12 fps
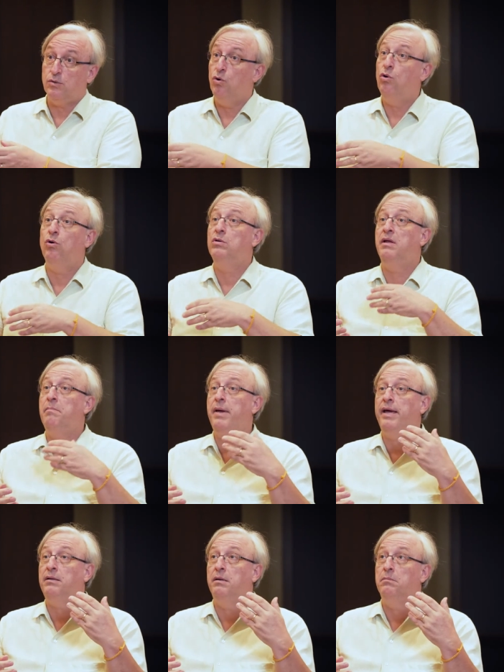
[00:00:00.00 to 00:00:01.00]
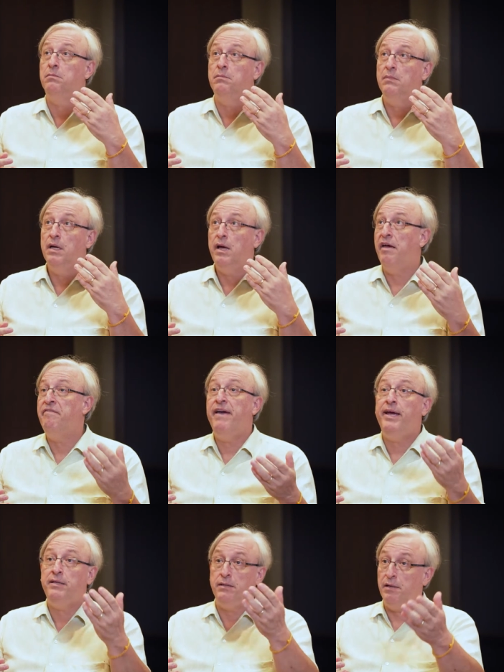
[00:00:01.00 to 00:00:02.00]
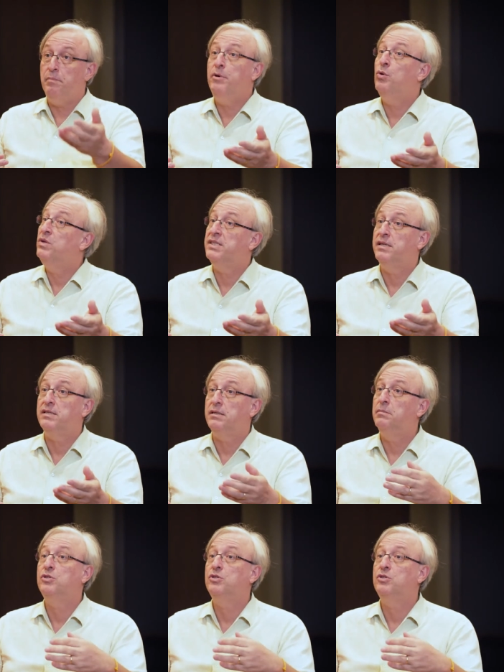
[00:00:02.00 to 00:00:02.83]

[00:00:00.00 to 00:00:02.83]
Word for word: or they make them evade the immune system,